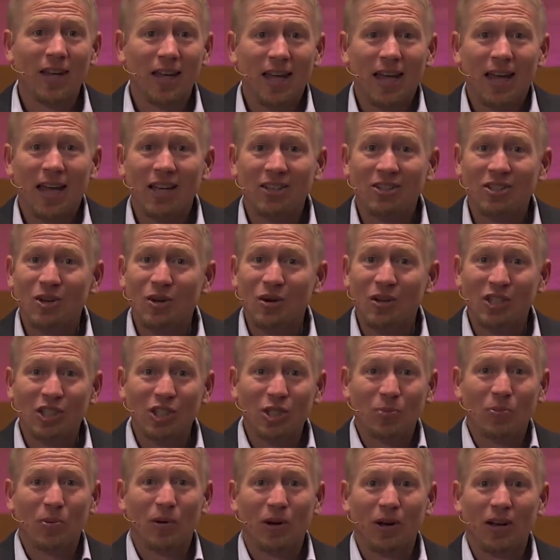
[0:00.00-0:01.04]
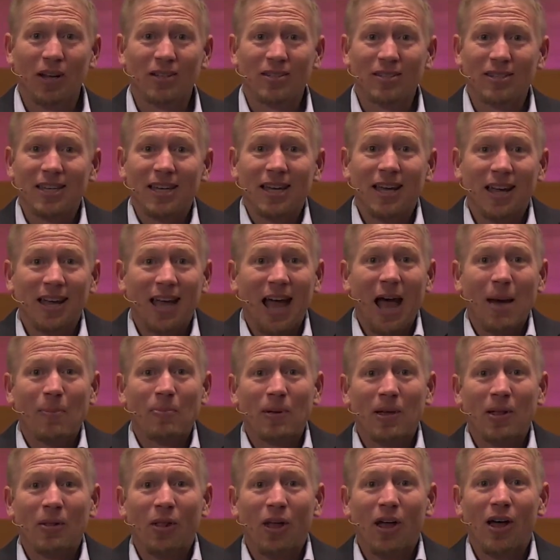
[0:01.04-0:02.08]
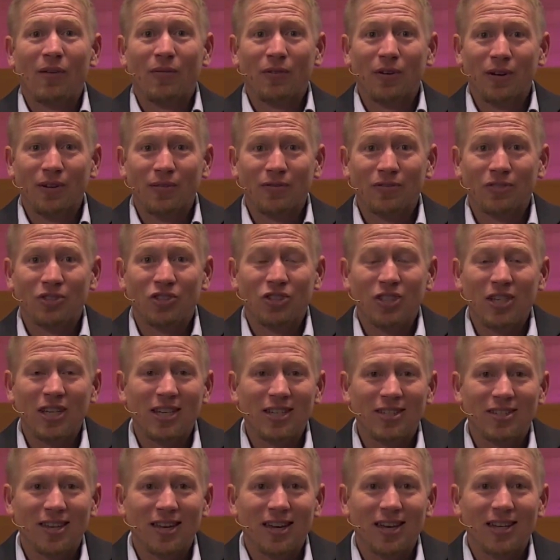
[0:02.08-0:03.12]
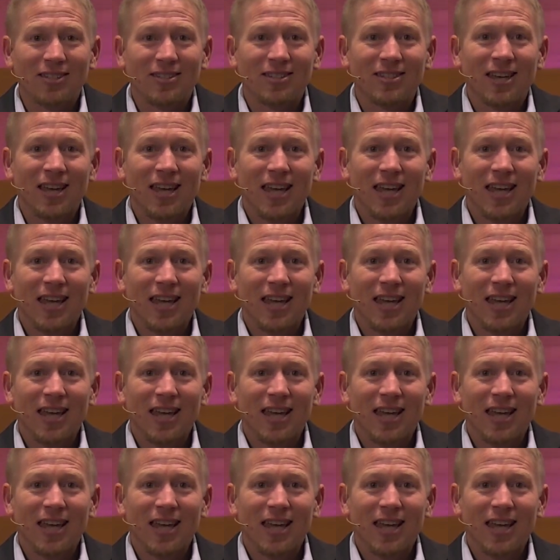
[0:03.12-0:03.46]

as you experience the agape love of Jesus